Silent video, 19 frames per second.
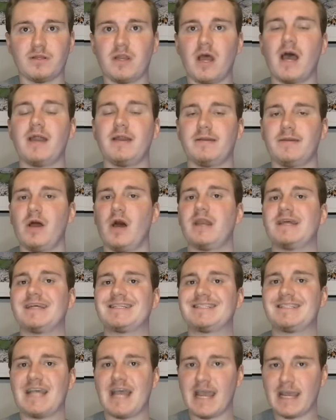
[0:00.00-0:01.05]
not
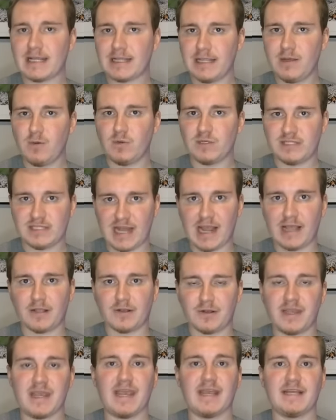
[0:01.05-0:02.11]
exactly what
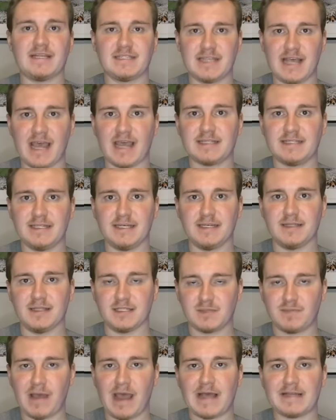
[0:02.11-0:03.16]
Tyler Kasak did
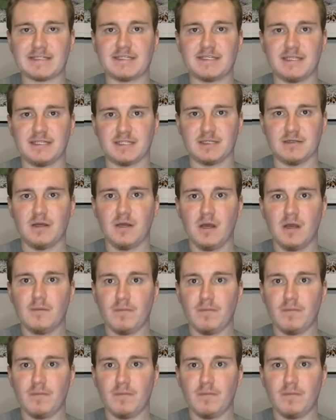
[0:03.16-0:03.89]
this past season,